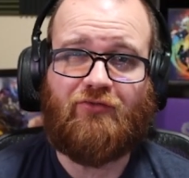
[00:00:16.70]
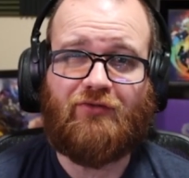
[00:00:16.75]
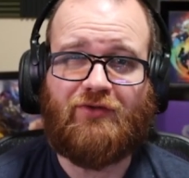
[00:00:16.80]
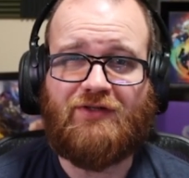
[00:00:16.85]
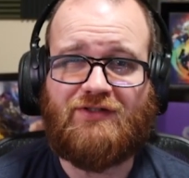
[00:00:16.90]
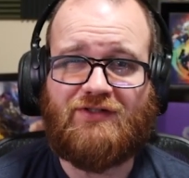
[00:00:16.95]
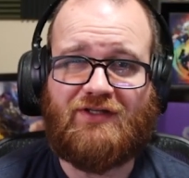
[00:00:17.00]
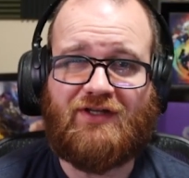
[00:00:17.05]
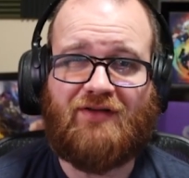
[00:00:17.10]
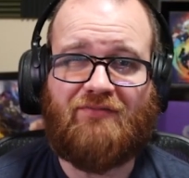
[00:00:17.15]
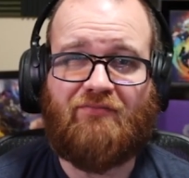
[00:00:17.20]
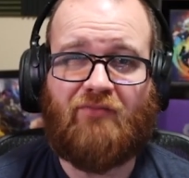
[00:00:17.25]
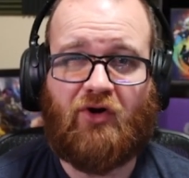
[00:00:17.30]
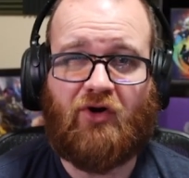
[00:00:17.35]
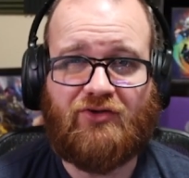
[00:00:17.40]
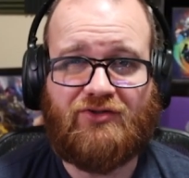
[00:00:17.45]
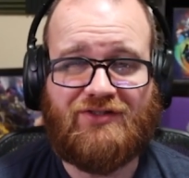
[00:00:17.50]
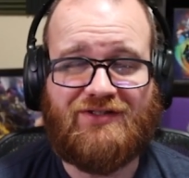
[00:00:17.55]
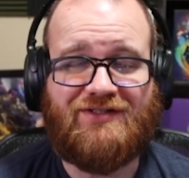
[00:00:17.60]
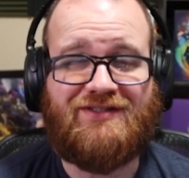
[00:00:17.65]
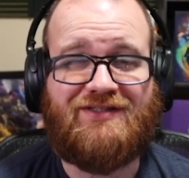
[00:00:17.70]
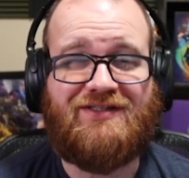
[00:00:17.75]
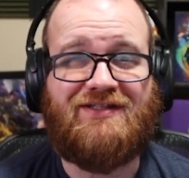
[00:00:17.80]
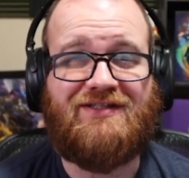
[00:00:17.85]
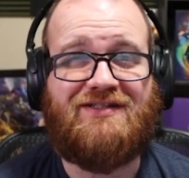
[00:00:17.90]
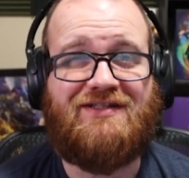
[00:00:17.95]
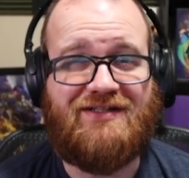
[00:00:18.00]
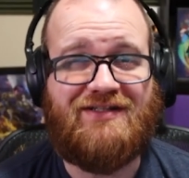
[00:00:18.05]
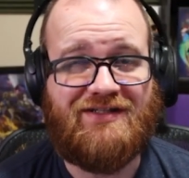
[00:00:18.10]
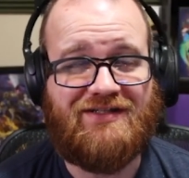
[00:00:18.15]
releasing in March is the
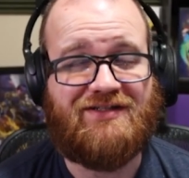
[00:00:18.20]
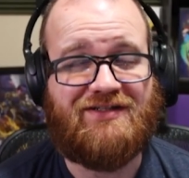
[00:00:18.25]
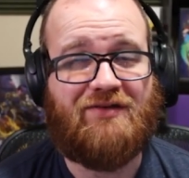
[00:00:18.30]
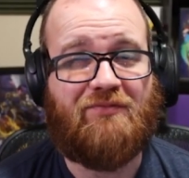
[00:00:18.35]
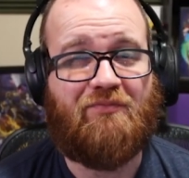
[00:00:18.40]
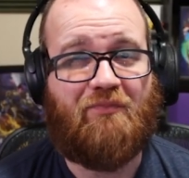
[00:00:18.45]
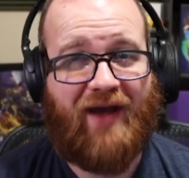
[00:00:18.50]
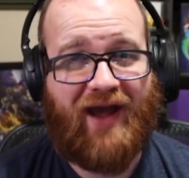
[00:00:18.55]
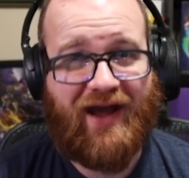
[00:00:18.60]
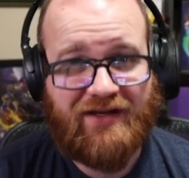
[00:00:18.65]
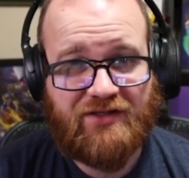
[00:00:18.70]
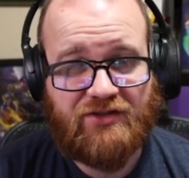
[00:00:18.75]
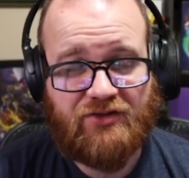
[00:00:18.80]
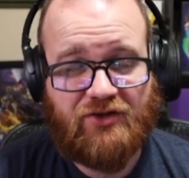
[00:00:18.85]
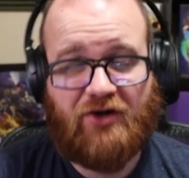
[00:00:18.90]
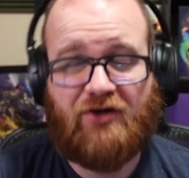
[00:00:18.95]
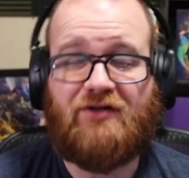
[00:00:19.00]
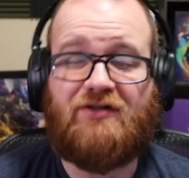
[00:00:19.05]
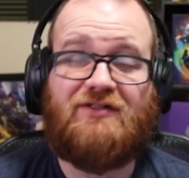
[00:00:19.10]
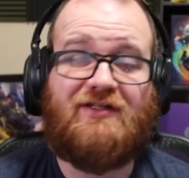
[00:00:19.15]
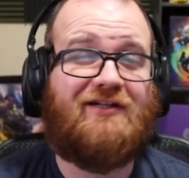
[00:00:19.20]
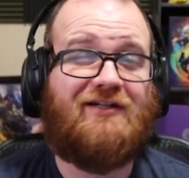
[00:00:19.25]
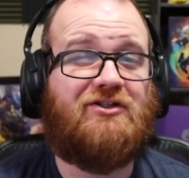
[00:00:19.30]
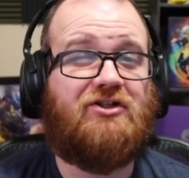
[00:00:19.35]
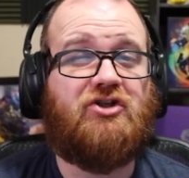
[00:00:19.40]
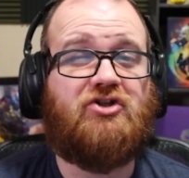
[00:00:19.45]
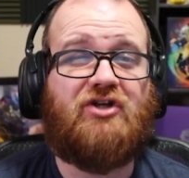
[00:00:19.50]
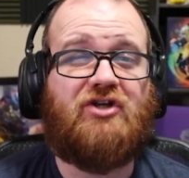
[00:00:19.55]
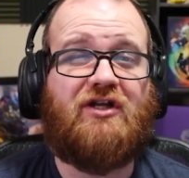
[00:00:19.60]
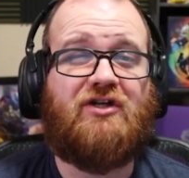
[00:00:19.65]
Season Pass card. It's
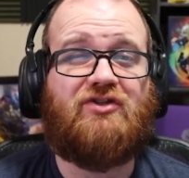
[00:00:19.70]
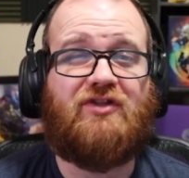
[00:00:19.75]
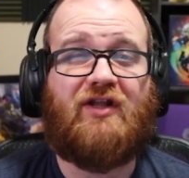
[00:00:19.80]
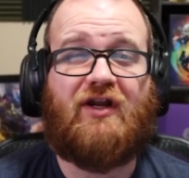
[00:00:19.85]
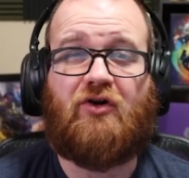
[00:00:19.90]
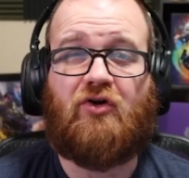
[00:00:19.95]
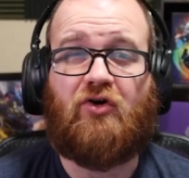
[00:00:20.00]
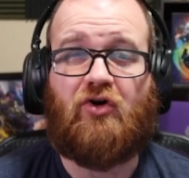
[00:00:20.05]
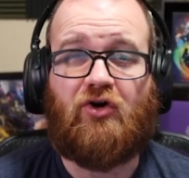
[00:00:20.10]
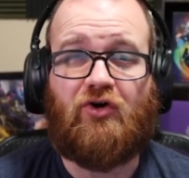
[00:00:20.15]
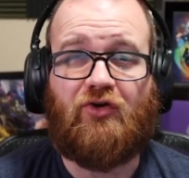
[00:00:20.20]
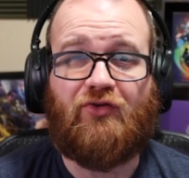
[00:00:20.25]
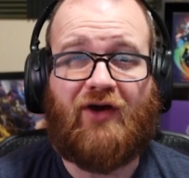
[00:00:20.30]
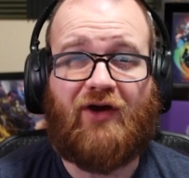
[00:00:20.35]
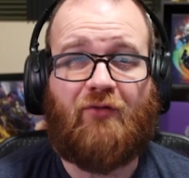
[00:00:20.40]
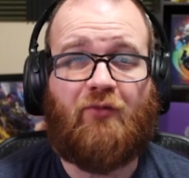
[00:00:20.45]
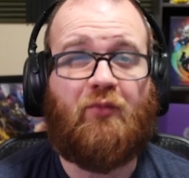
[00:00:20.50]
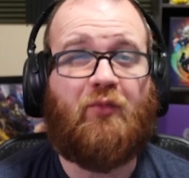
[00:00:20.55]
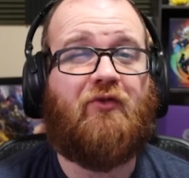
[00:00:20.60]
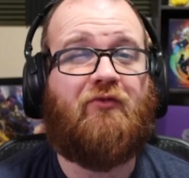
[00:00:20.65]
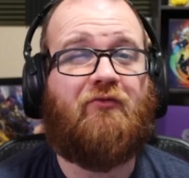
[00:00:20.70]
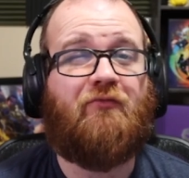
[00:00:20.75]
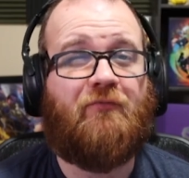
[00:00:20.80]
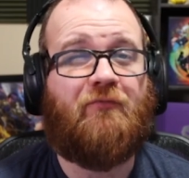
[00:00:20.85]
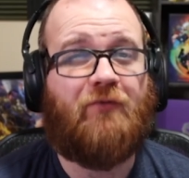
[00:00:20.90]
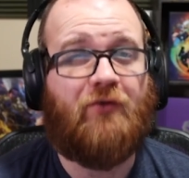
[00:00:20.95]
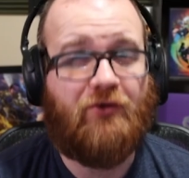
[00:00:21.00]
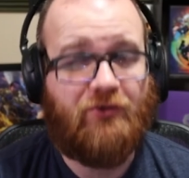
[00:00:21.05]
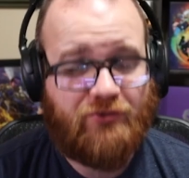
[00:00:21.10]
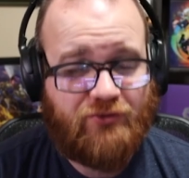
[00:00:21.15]
actually a change that I called out when we
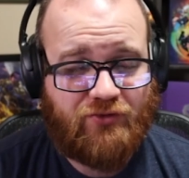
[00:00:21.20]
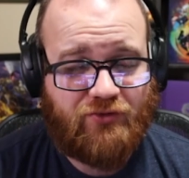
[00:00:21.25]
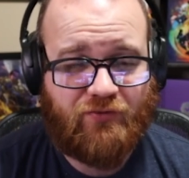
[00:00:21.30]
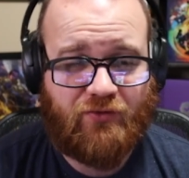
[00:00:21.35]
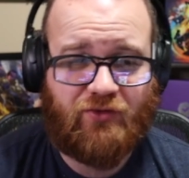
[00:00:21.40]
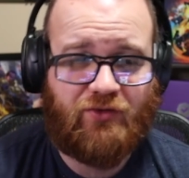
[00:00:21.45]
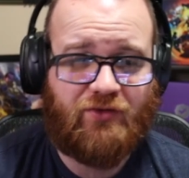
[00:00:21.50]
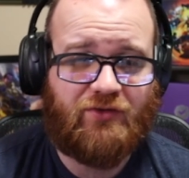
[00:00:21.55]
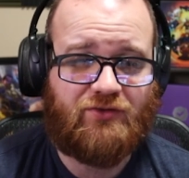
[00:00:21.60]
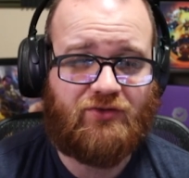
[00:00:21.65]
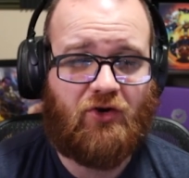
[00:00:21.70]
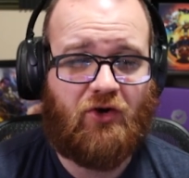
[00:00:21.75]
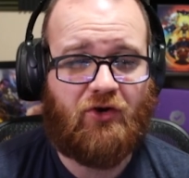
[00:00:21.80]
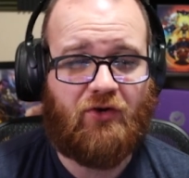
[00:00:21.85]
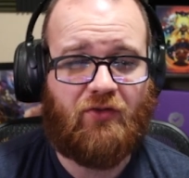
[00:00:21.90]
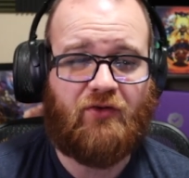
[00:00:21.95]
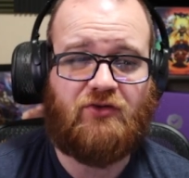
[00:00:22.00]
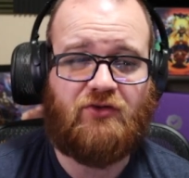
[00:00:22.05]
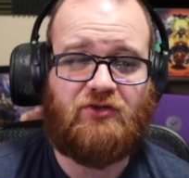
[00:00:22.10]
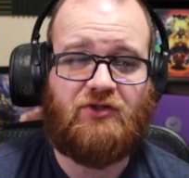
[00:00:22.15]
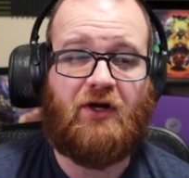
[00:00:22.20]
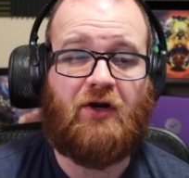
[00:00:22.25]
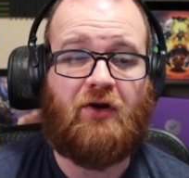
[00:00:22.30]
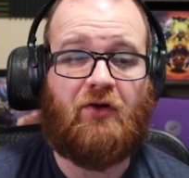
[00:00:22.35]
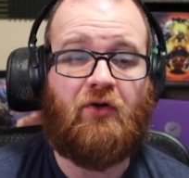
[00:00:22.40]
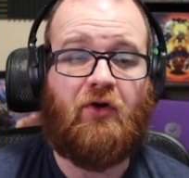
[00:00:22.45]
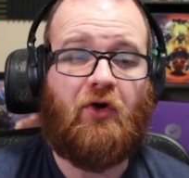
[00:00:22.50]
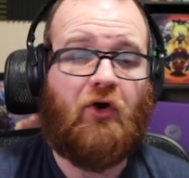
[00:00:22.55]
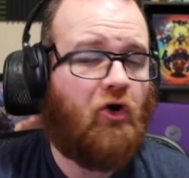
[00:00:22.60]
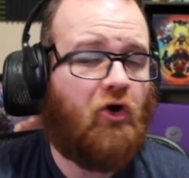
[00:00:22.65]
first reviewed this card on the
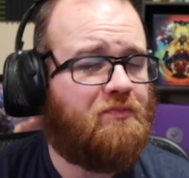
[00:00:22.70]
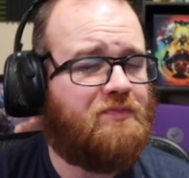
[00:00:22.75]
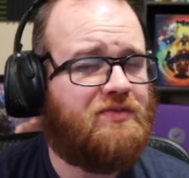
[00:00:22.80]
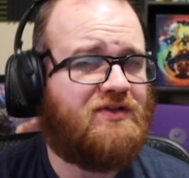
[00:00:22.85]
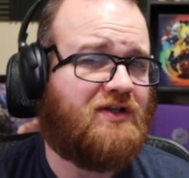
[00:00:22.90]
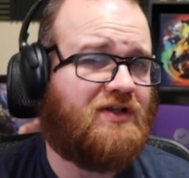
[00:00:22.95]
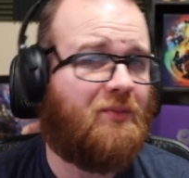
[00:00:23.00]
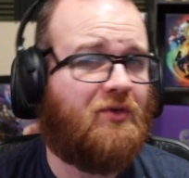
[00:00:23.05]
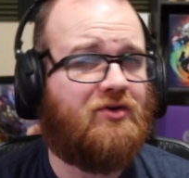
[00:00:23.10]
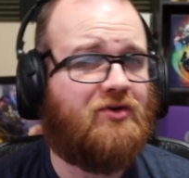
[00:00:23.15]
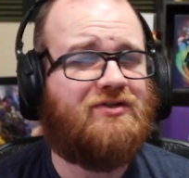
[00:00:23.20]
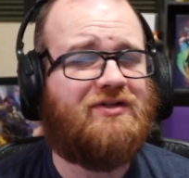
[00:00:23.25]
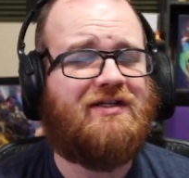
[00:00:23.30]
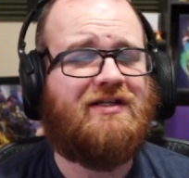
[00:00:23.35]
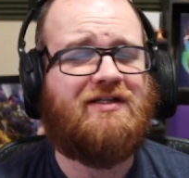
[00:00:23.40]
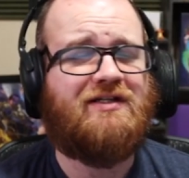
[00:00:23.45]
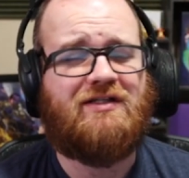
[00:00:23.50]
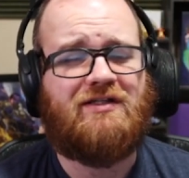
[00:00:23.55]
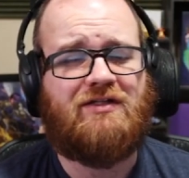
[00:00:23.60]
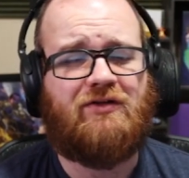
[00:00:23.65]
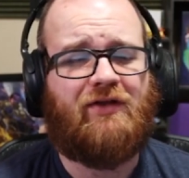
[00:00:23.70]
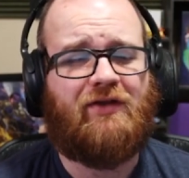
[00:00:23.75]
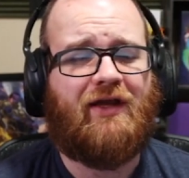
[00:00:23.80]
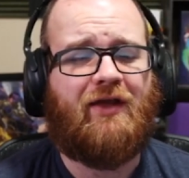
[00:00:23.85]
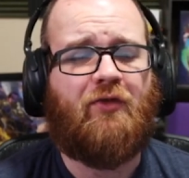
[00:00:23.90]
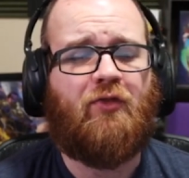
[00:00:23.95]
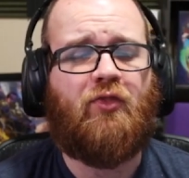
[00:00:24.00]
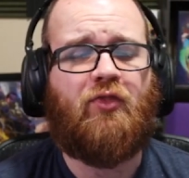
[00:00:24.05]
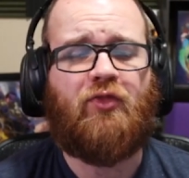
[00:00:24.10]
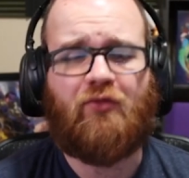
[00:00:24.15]
channel. Hope Summers is still
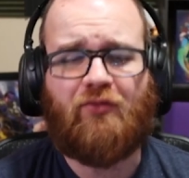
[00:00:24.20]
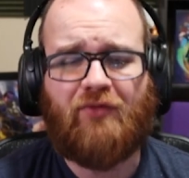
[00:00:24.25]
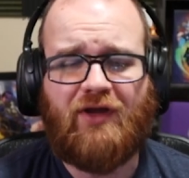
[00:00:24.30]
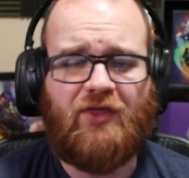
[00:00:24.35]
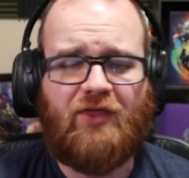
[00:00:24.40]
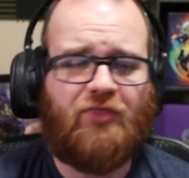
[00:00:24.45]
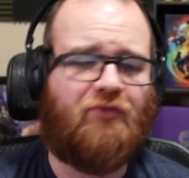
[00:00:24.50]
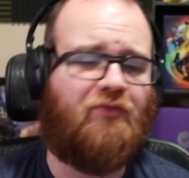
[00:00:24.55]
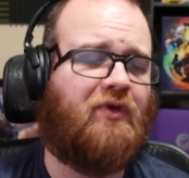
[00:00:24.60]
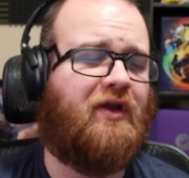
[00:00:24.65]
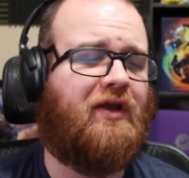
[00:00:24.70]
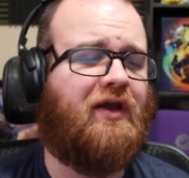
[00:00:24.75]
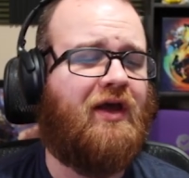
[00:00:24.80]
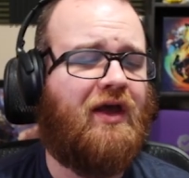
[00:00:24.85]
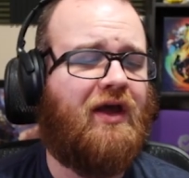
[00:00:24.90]
a 3/3,